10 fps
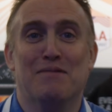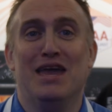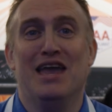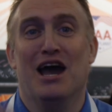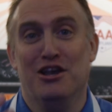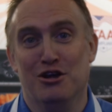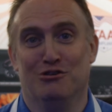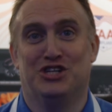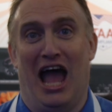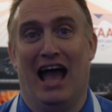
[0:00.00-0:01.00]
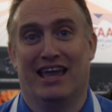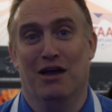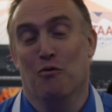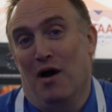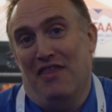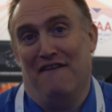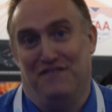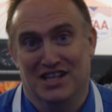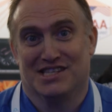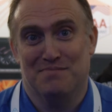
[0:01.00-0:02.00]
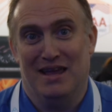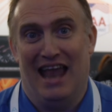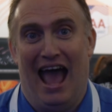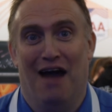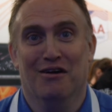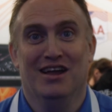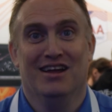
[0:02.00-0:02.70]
me a new jacket, one that fits me now.